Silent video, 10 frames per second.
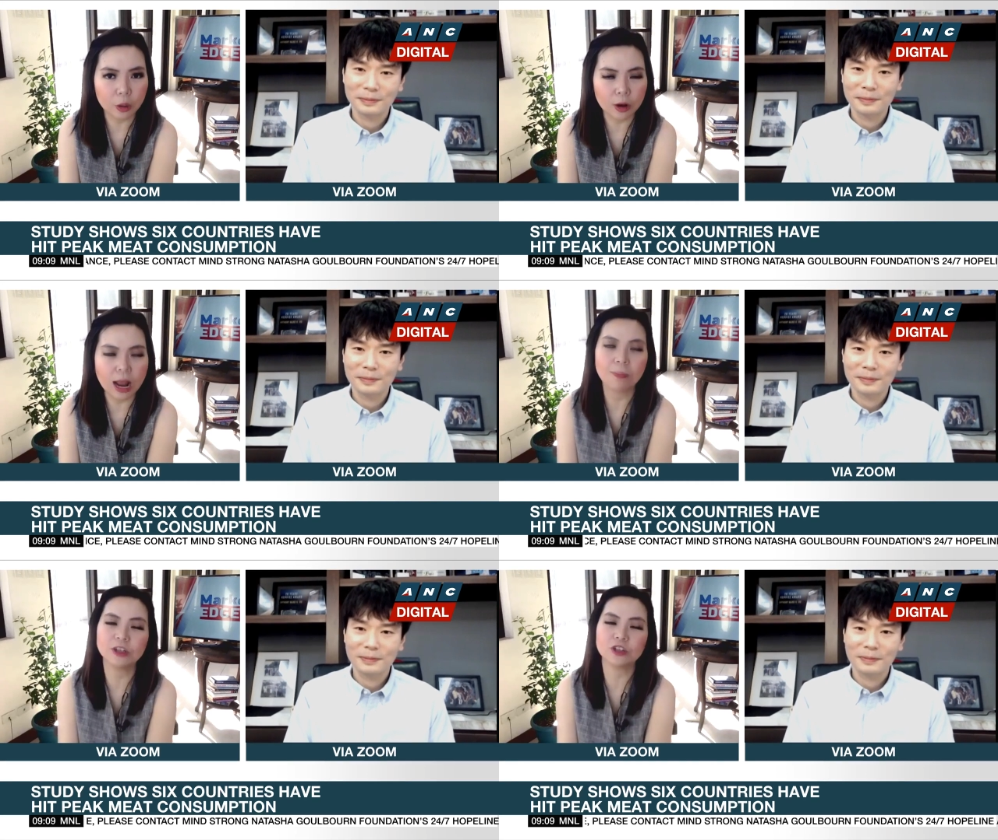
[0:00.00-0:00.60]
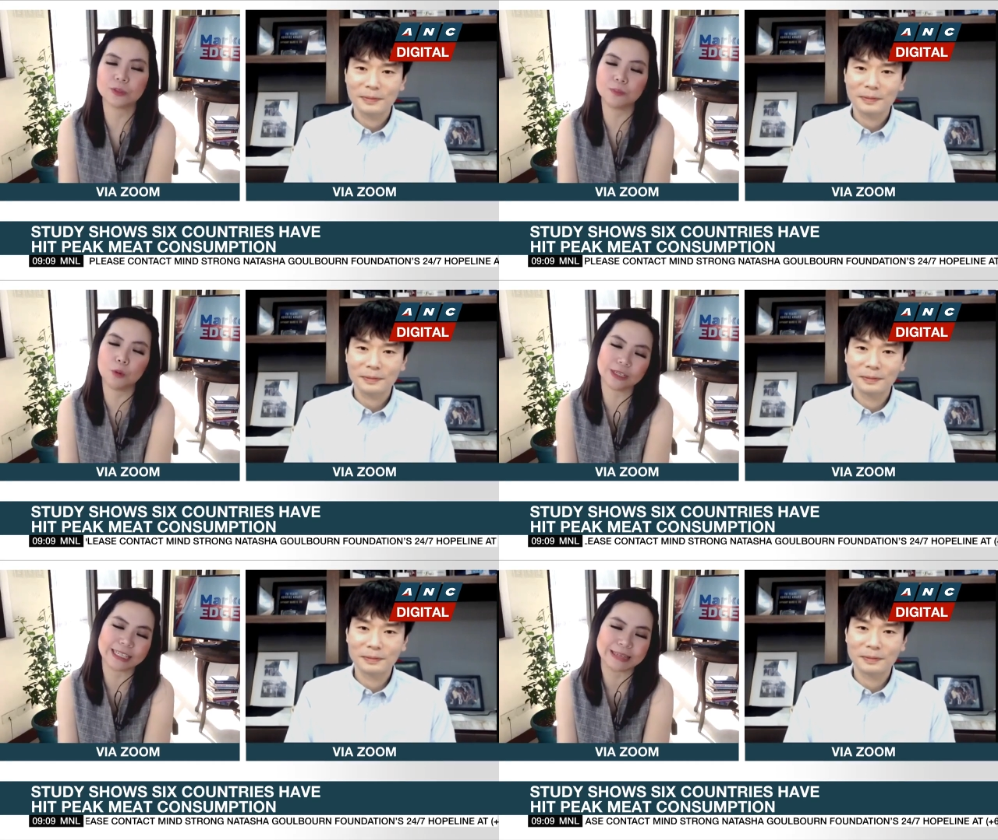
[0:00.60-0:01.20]
Speaker 1: or how much is
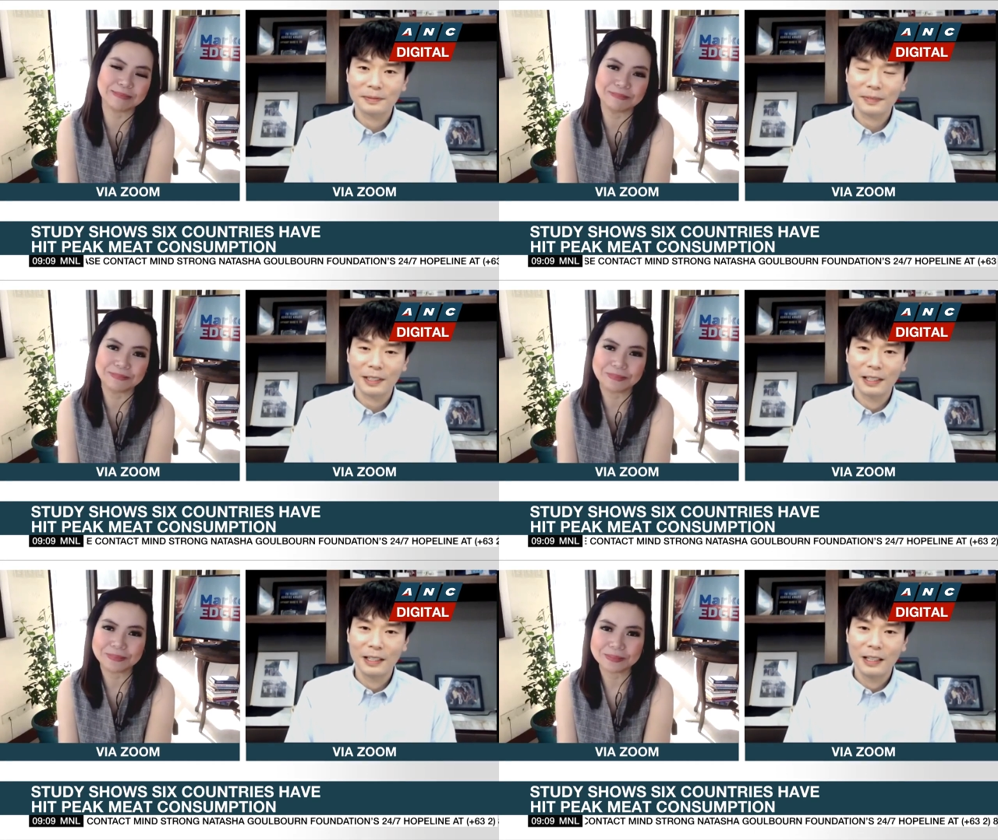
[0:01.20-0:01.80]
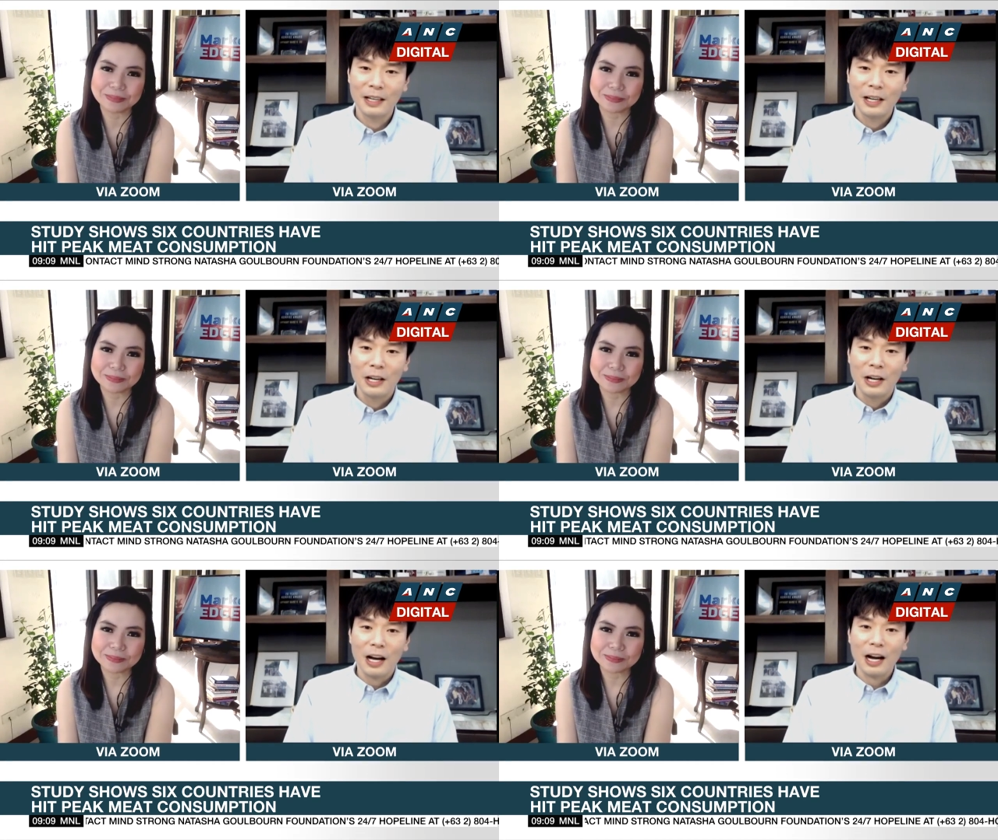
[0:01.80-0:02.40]
important?
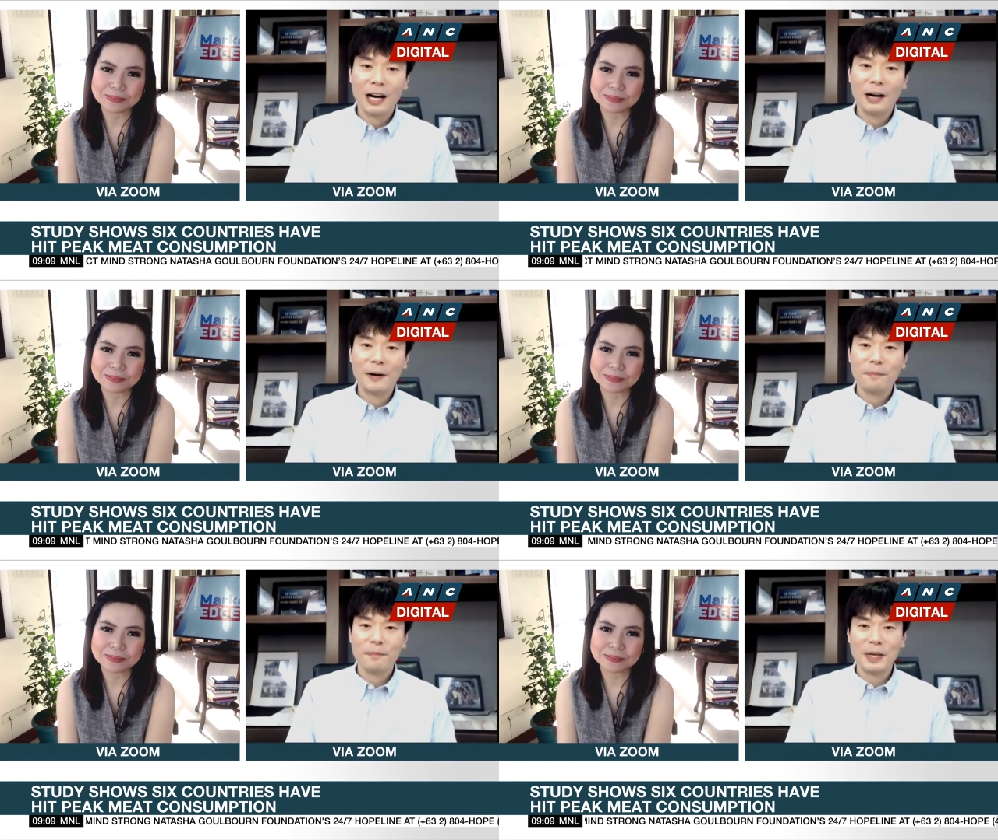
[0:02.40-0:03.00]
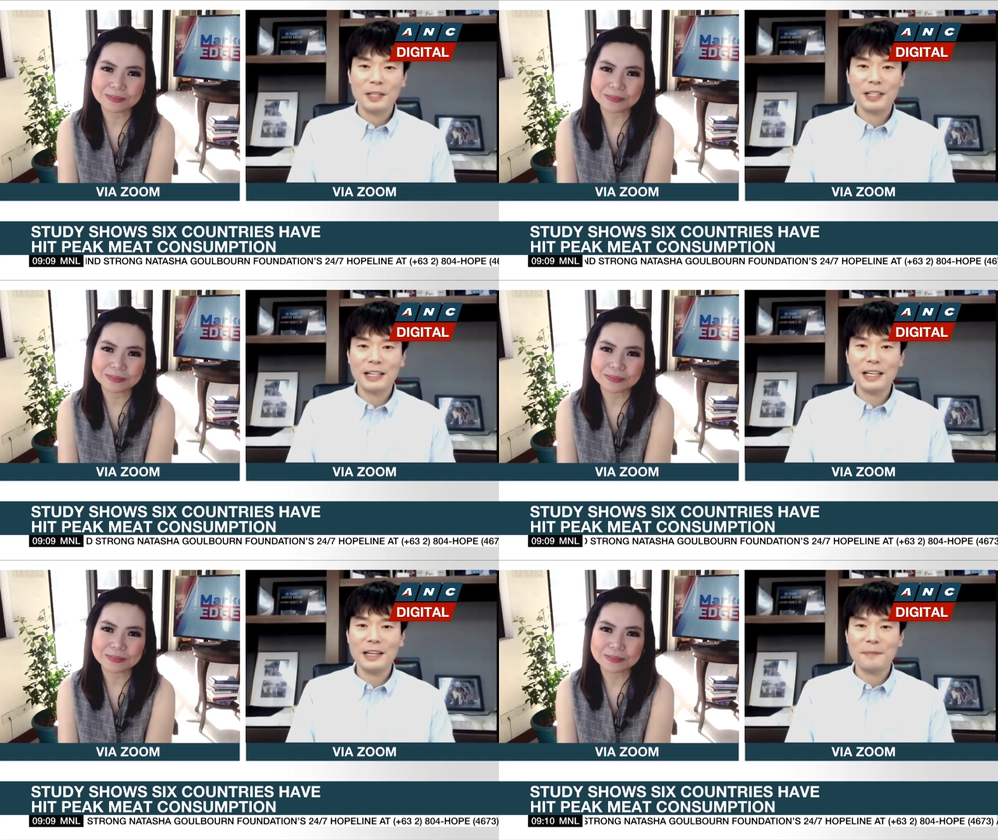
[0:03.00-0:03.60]
Speaker 2: Uh,
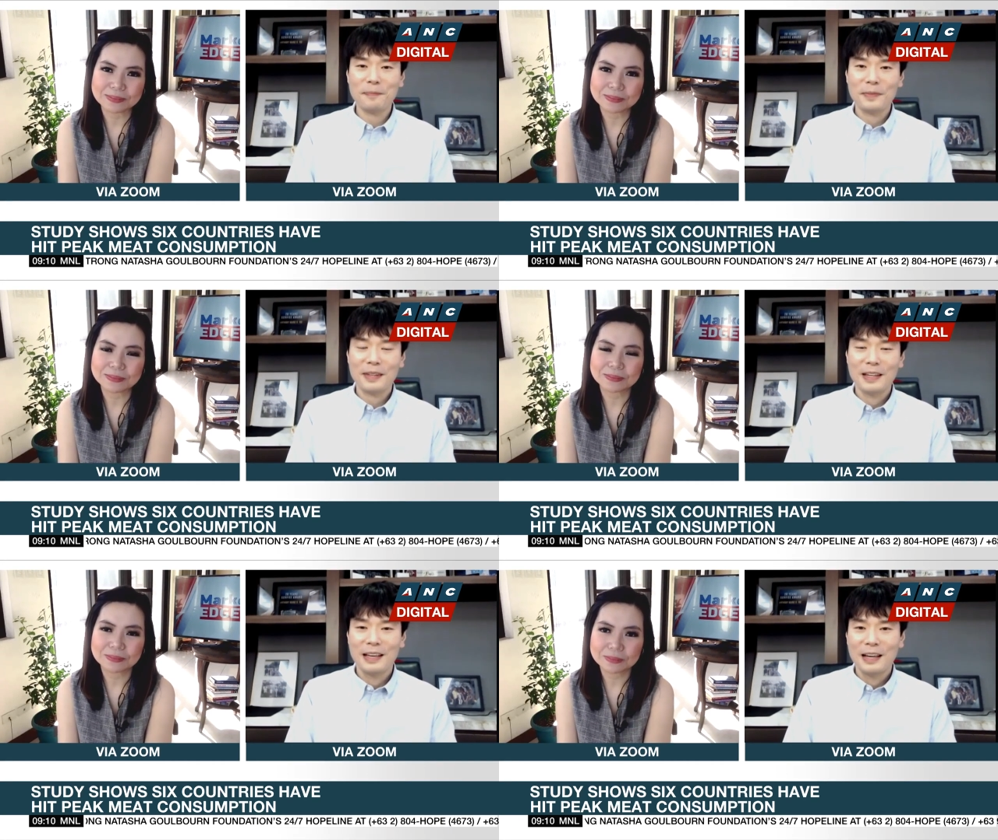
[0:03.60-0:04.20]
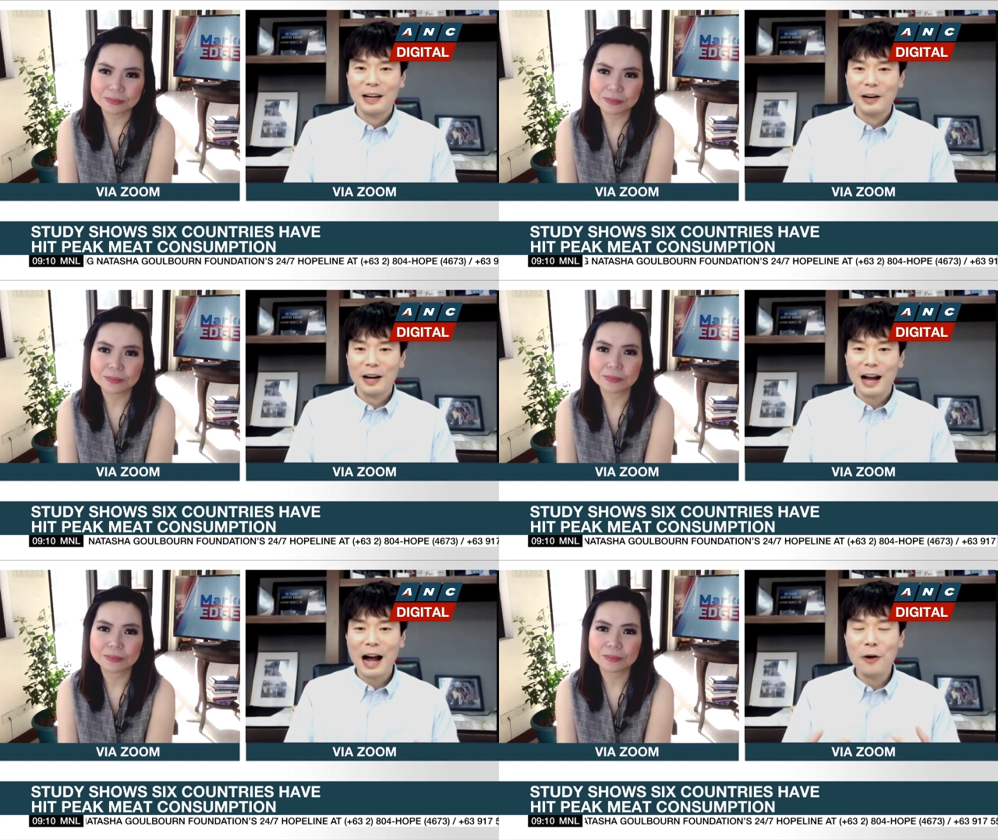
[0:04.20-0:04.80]
basically,
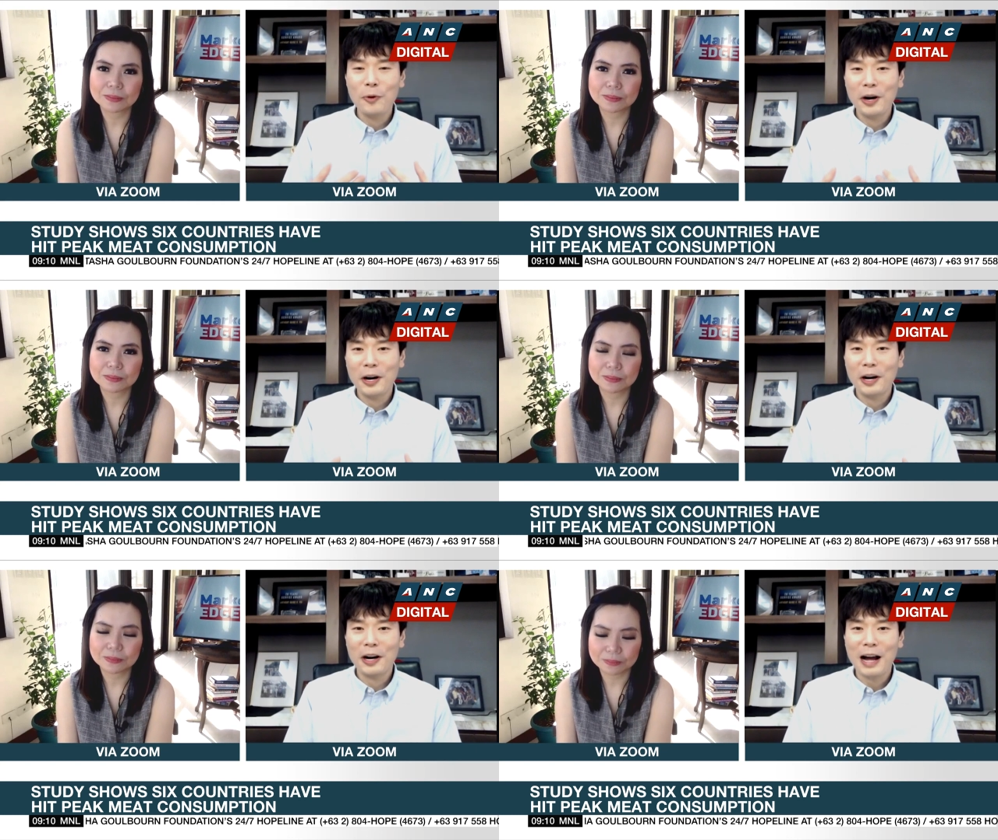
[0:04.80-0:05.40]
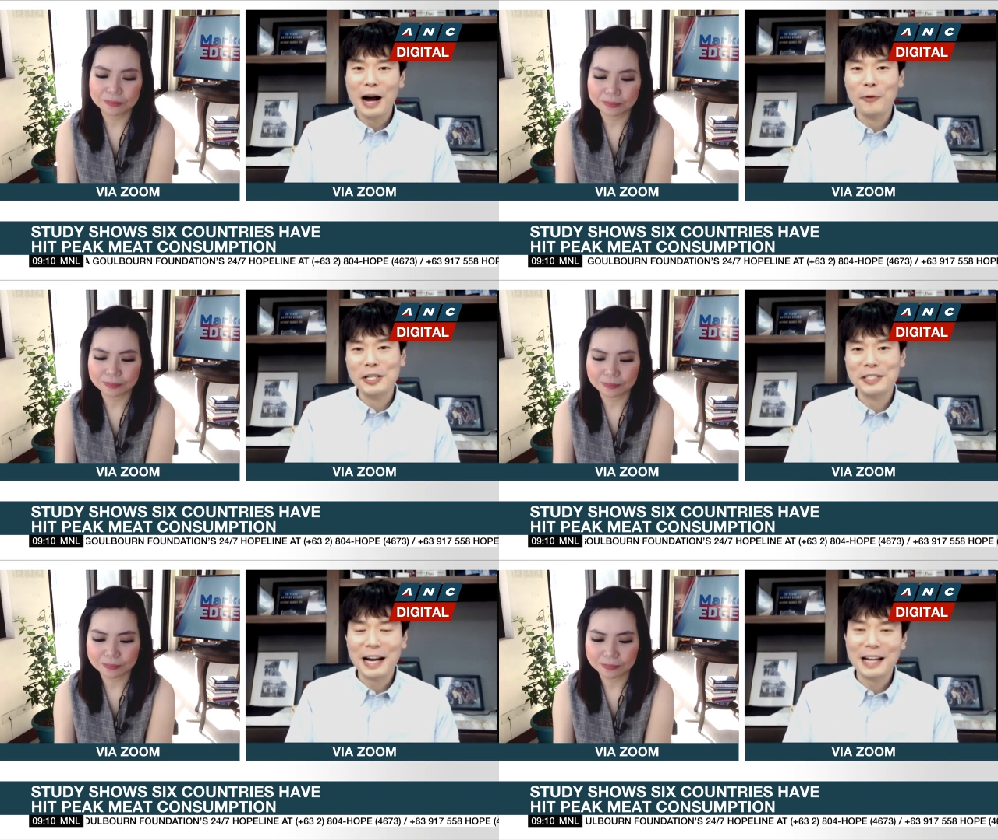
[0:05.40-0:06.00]
our our
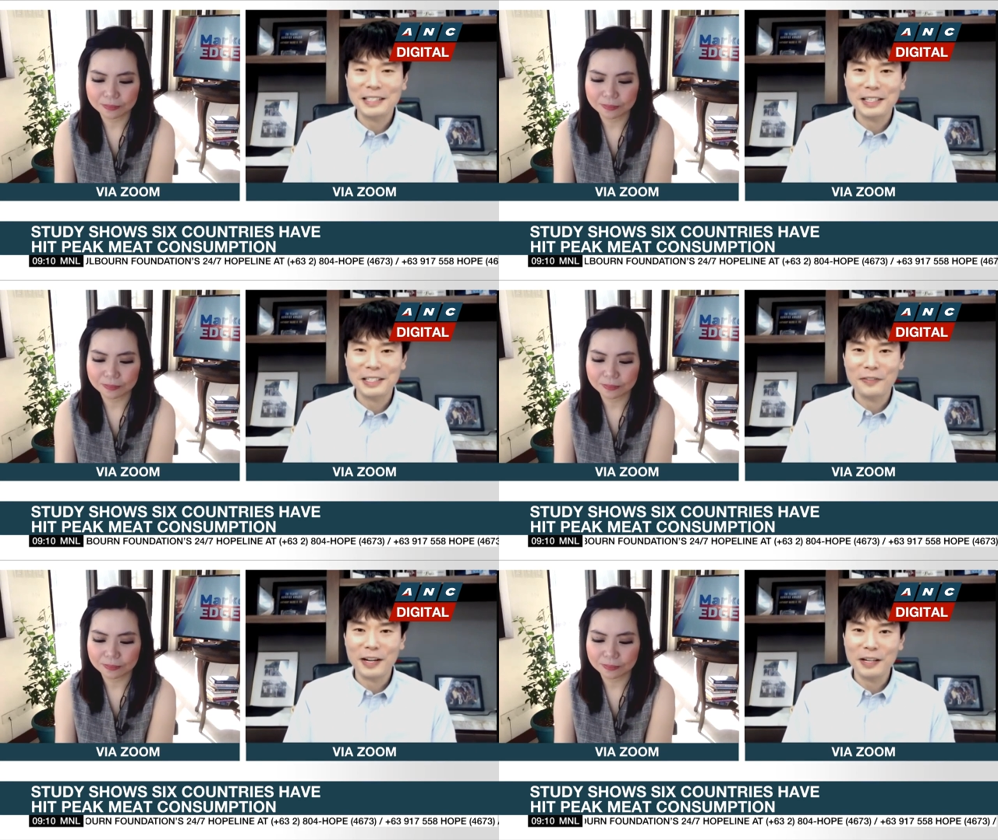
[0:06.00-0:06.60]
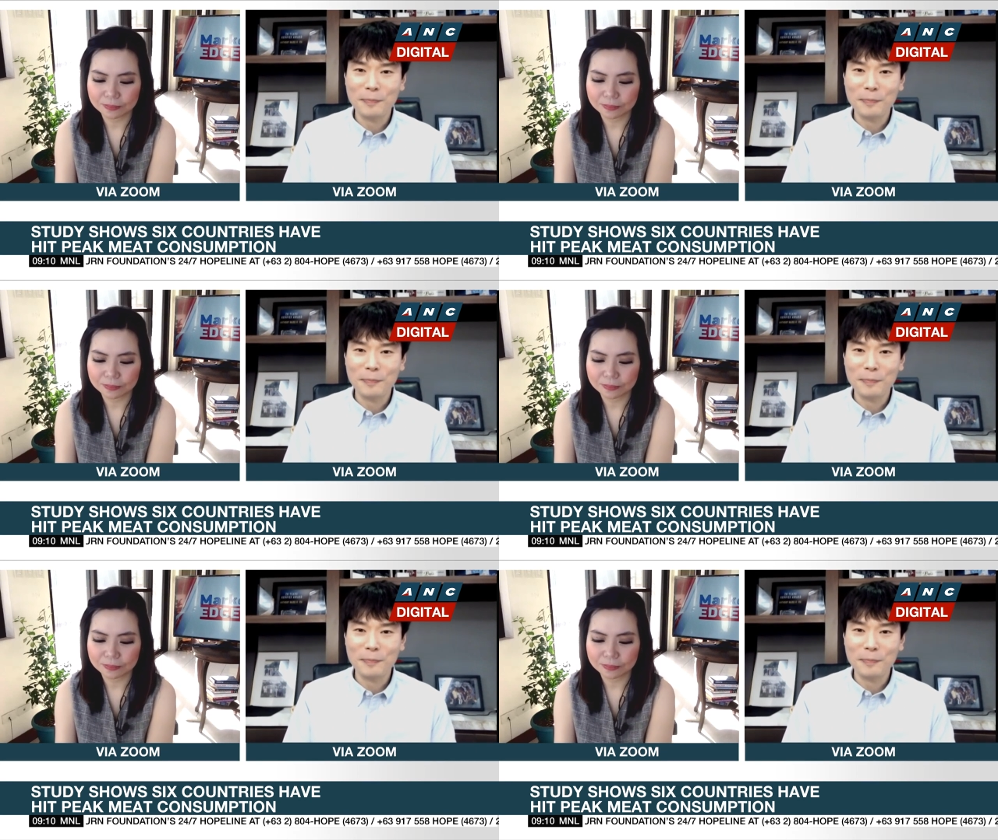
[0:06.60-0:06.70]
stance is very